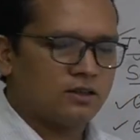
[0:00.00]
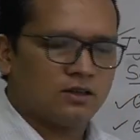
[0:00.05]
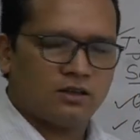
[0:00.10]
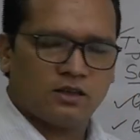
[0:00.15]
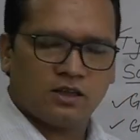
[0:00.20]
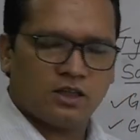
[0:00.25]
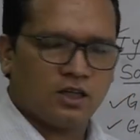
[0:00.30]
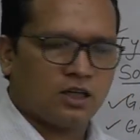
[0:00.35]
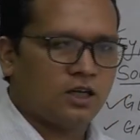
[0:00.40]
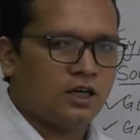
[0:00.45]

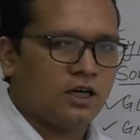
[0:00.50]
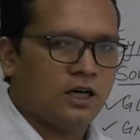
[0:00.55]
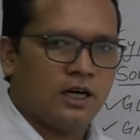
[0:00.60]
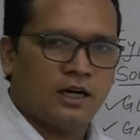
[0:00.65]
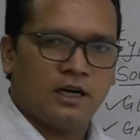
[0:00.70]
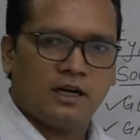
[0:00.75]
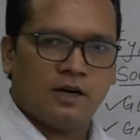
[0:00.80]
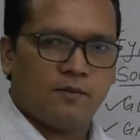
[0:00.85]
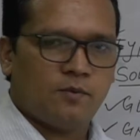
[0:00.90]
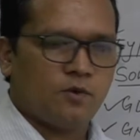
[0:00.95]
the
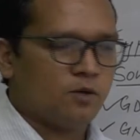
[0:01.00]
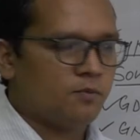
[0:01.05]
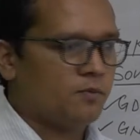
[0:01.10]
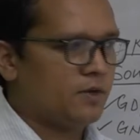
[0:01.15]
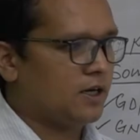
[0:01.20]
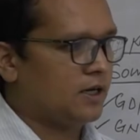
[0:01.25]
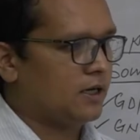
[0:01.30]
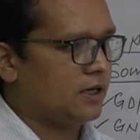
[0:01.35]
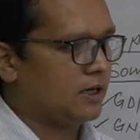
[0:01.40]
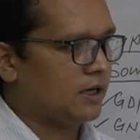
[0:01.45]

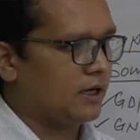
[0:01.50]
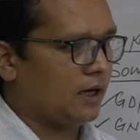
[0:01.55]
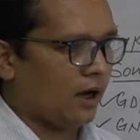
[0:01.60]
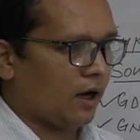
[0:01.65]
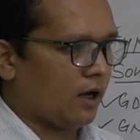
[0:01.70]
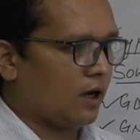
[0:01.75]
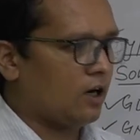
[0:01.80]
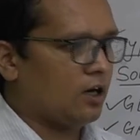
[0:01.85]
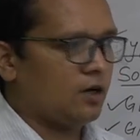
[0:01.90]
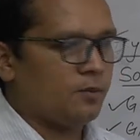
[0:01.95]
development
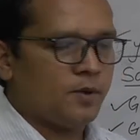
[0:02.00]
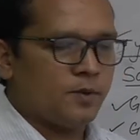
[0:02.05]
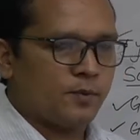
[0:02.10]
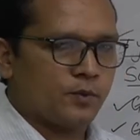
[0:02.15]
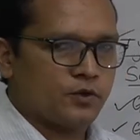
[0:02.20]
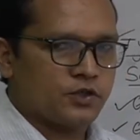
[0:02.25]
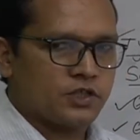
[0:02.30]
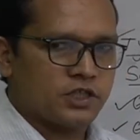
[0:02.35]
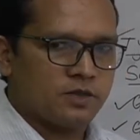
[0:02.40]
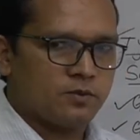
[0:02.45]
cannot be
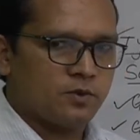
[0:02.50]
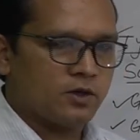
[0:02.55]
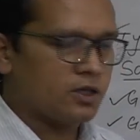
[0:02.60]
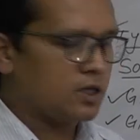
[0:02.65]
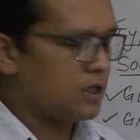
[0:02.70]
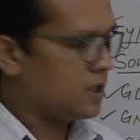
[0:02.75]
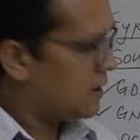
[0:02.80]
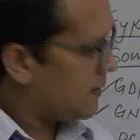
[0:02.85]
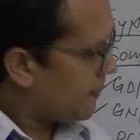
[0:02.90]
possible.